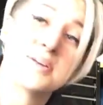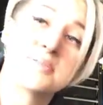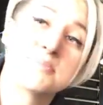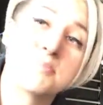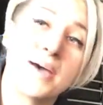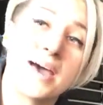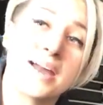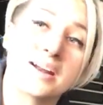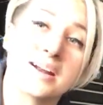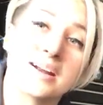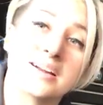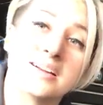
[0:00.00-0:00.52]
been
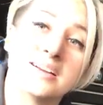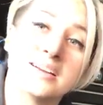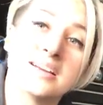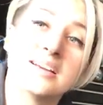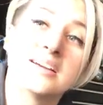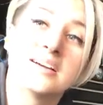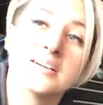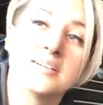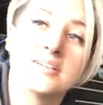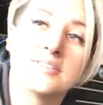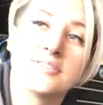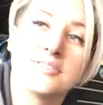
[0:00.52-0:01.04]
better
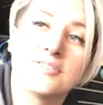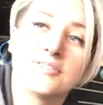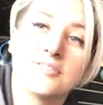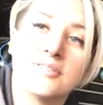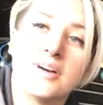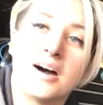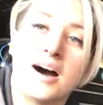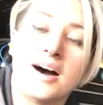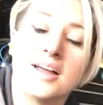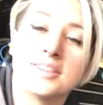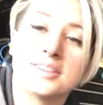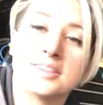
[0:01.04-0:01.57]

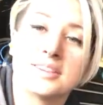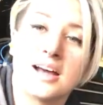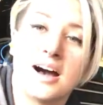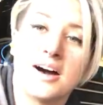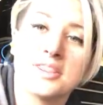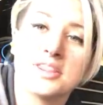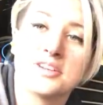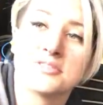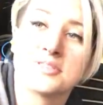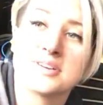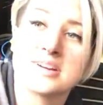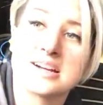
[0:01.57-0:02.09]
on
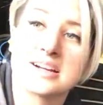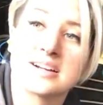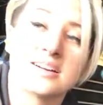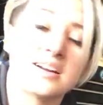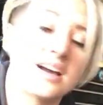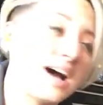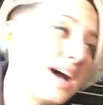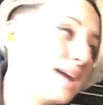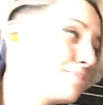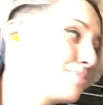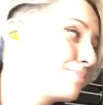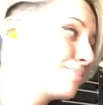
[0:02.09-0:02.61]
the rear.
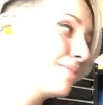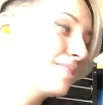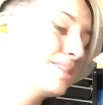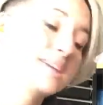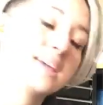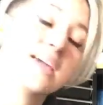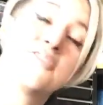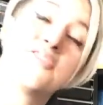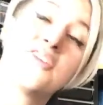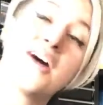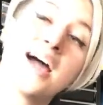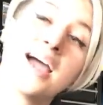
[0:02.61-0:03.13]

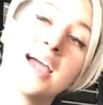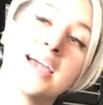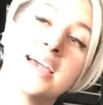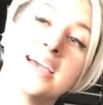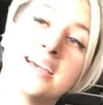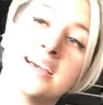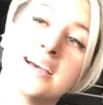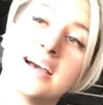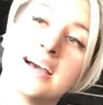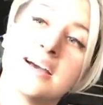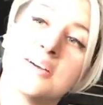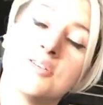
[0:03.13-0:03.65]
If
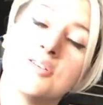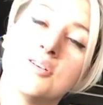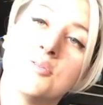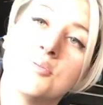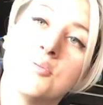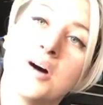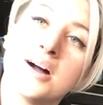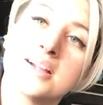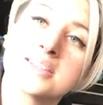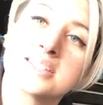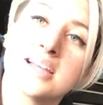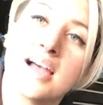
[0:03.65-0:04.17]
I
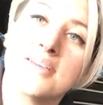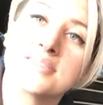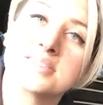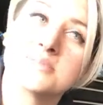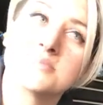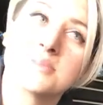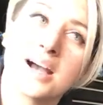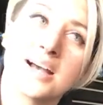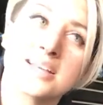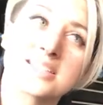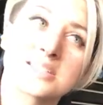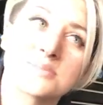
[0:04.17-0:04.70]
want to have
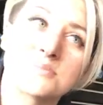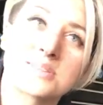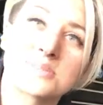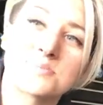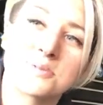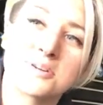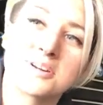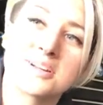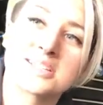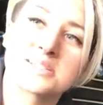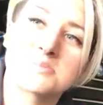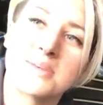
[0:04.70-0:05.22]
some custom
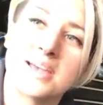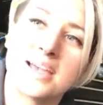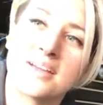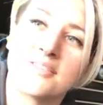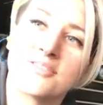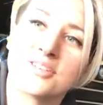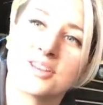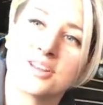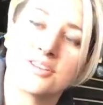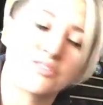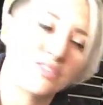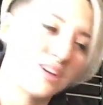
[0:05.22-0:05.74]
springs made
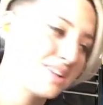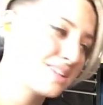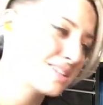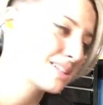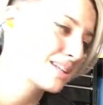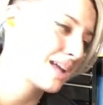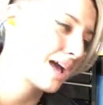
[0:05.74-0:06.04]
for the front,